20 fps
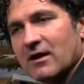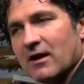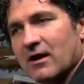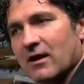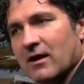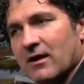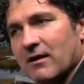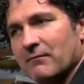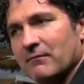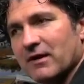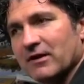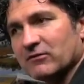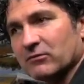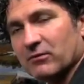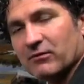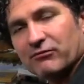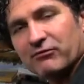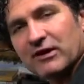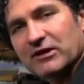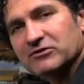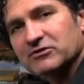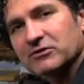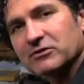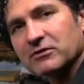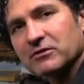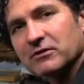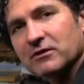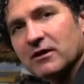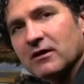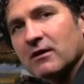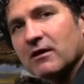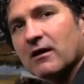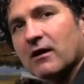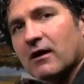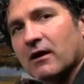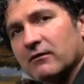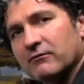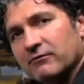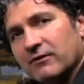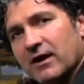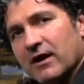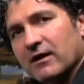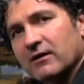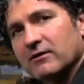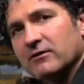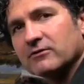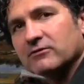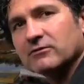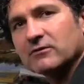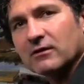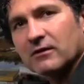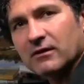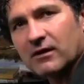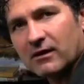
as a refresher on values,